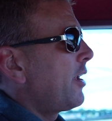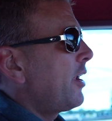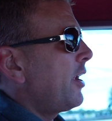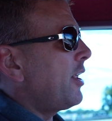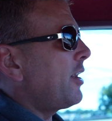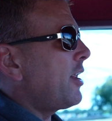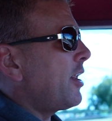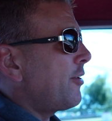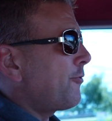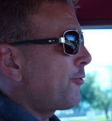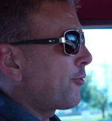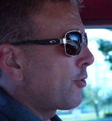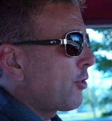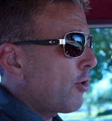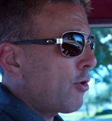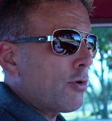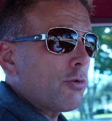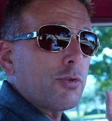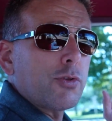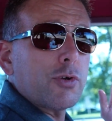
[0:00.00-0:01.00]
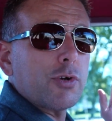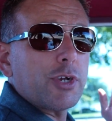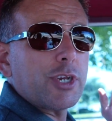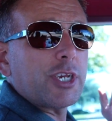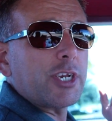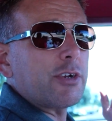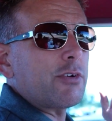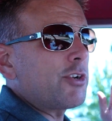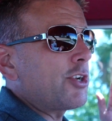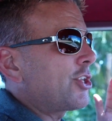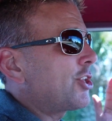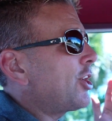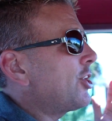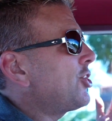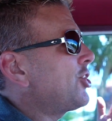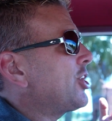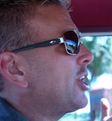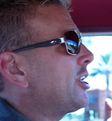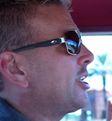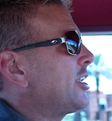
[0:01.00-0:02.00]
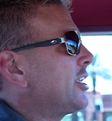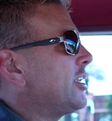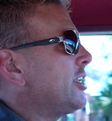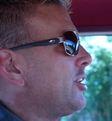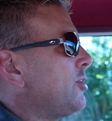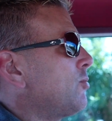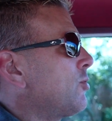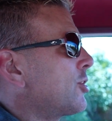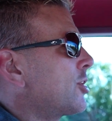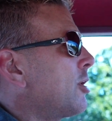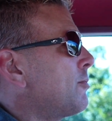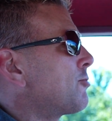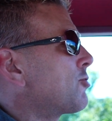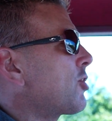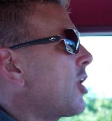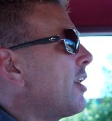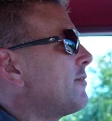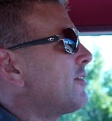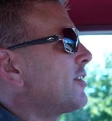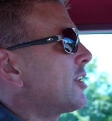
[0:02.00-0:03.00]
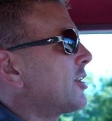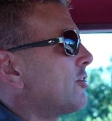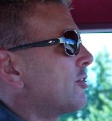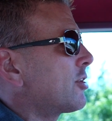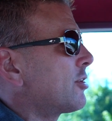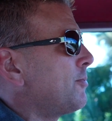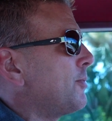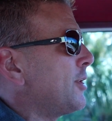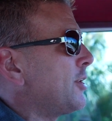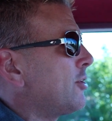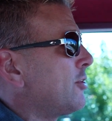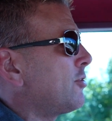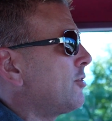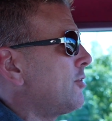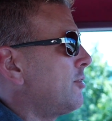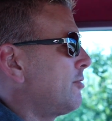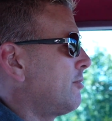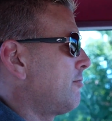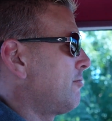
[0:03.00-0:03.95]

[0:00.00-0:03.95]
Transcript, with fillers: And then if you're local to us here in the Sunshine State, you want to come drive this El Camino